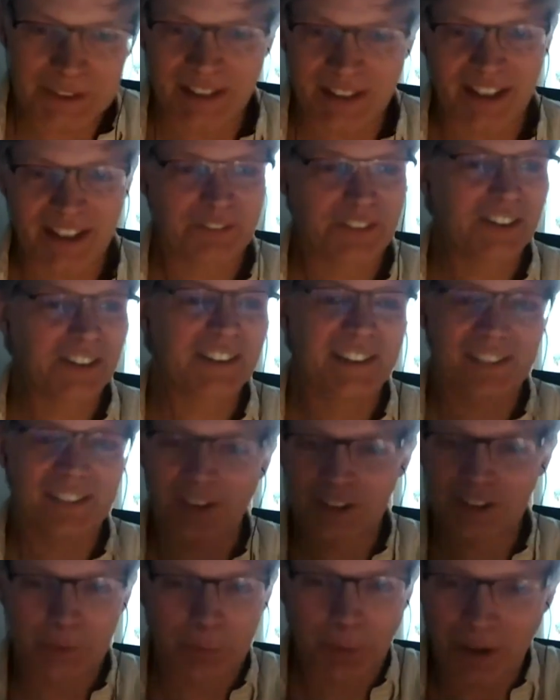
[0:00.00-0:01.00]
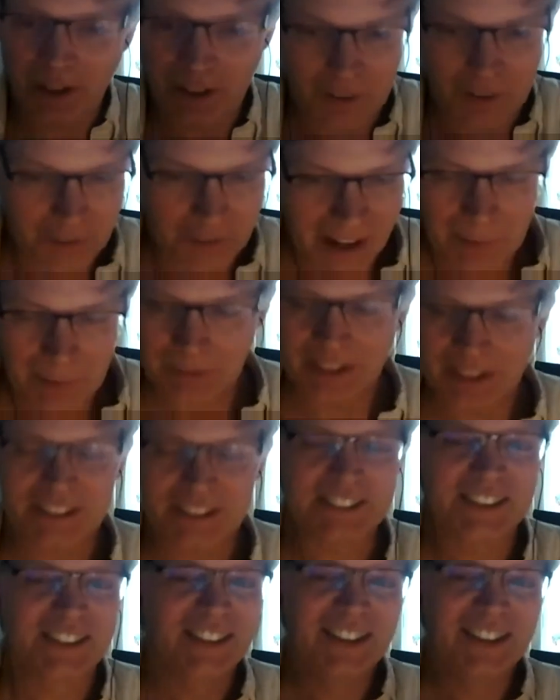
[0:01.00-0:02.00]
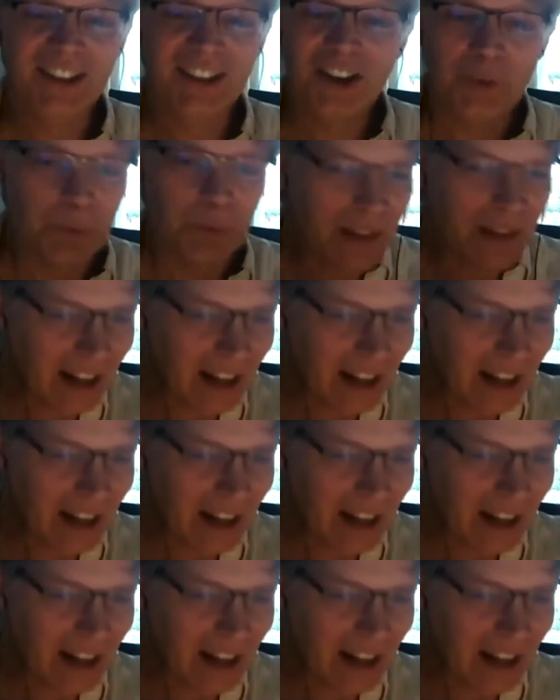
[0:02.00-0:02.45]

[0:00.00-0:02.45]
and they feel like they're supporting their families. We got to